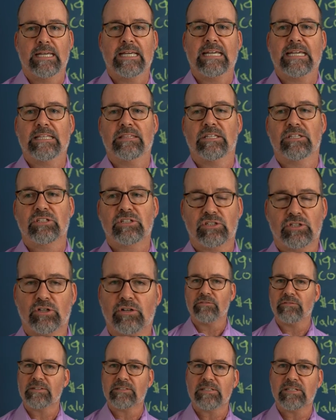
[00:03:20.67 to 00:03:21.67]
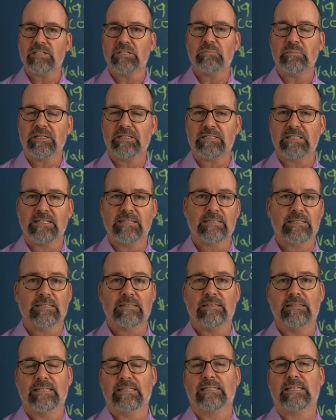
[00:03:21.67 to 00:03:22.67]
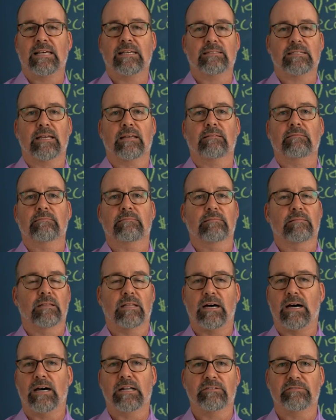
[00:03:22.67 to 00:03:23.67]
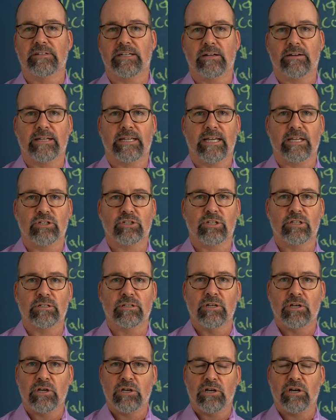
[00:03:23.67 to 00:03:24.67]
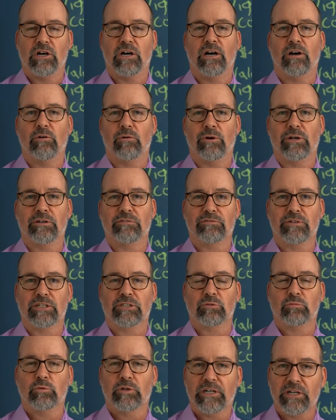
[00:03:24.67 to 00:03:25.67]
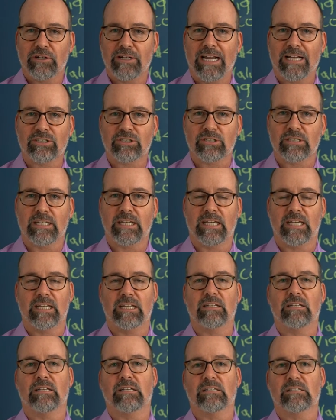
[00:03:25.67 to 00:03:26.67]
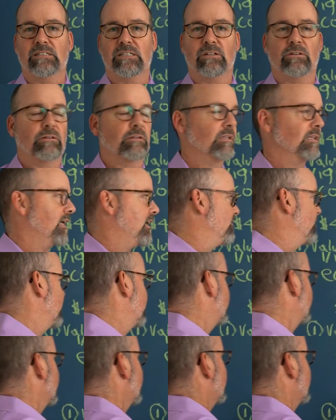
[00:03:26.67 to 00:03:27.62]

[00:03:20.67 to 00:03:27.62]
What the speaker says: In the services business, this has a lot of variation, one of which we're actually in tier 11.